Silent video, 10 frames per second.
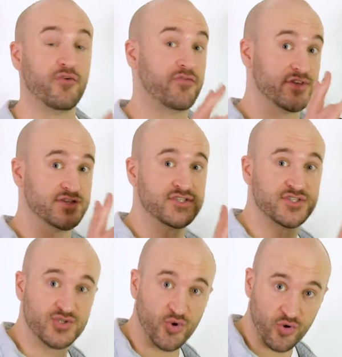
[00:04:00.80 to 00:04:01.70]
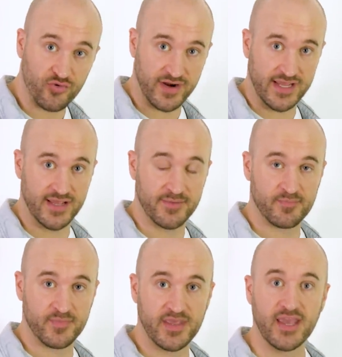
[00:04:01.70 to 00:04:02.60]
of the story
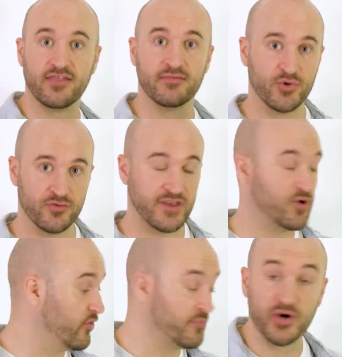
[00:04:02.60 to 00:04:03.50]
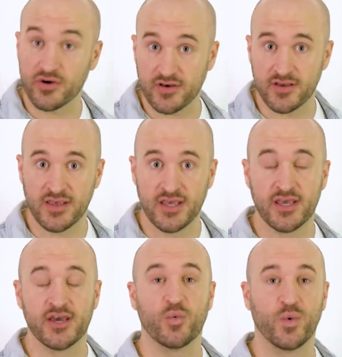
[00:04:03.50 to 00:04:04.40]
in the movie or the book,
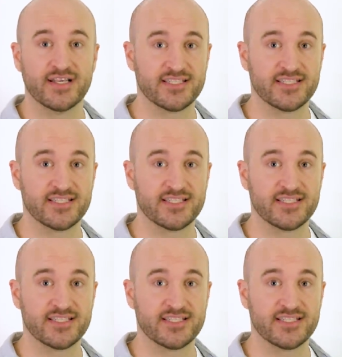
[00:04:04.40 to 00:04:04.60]
we